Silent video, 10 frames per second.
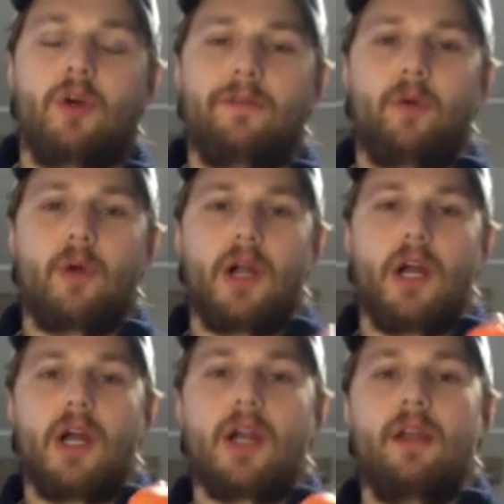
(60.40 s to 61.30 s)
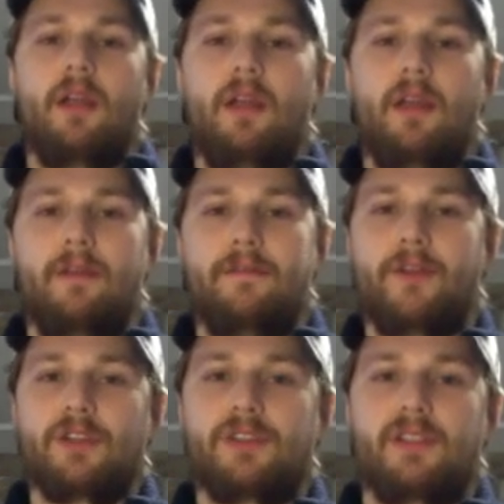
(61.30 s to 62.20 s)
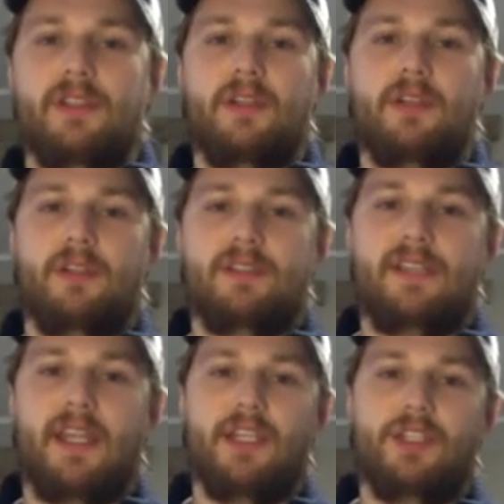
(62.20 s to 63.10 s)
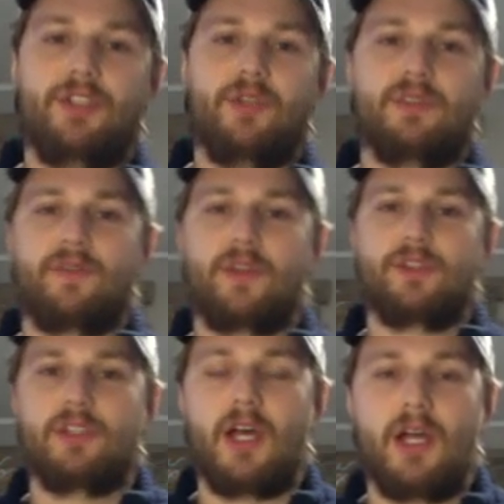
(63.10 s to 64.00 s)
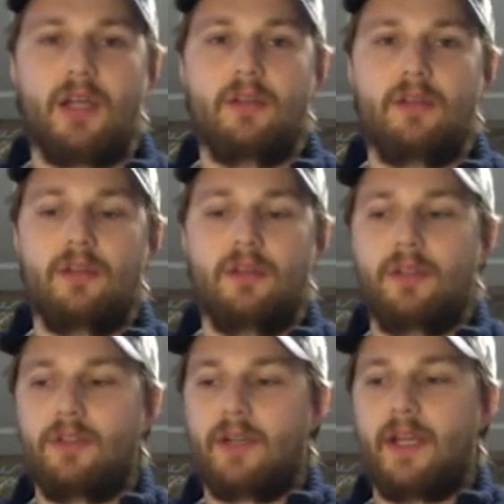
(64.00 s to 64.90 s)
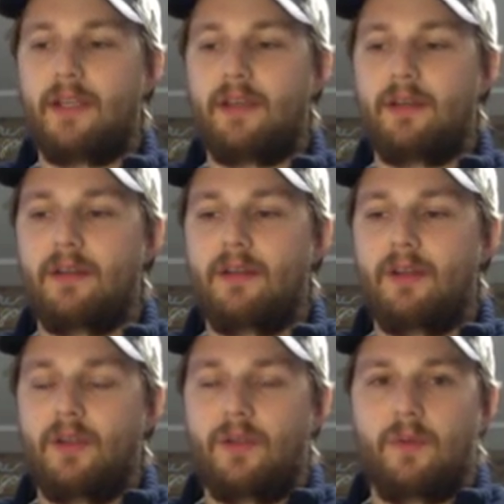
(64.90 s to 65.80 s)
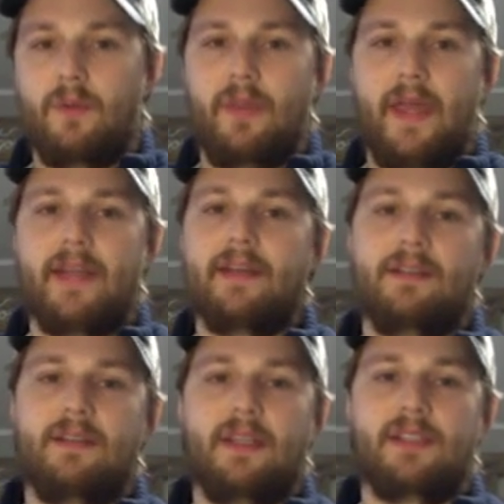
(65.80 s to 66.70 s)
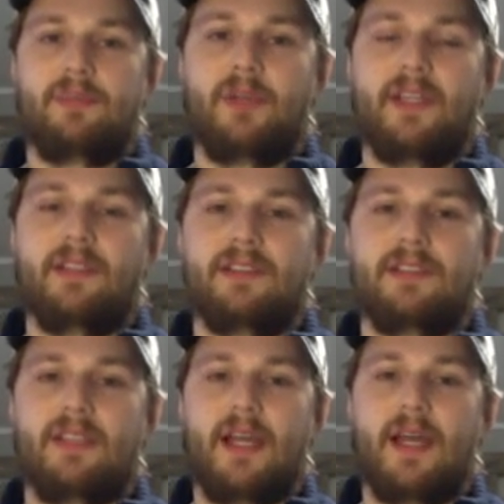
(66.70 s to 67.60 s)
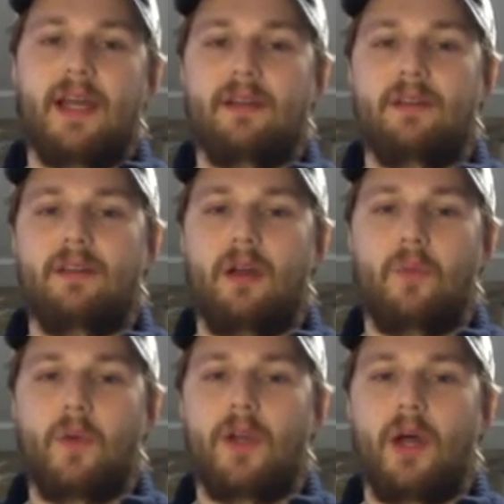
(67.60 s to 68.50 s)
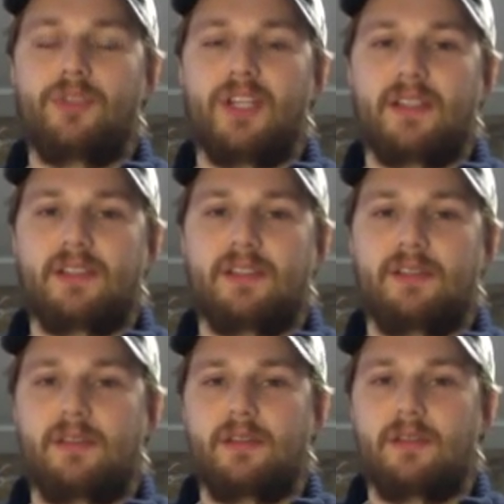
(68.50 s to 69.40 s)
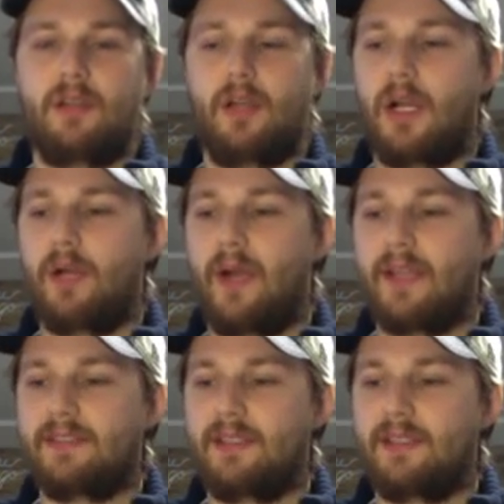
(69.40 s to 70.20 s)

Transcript: for our first stage, Newton's first law, right, that explains when objects are at rest,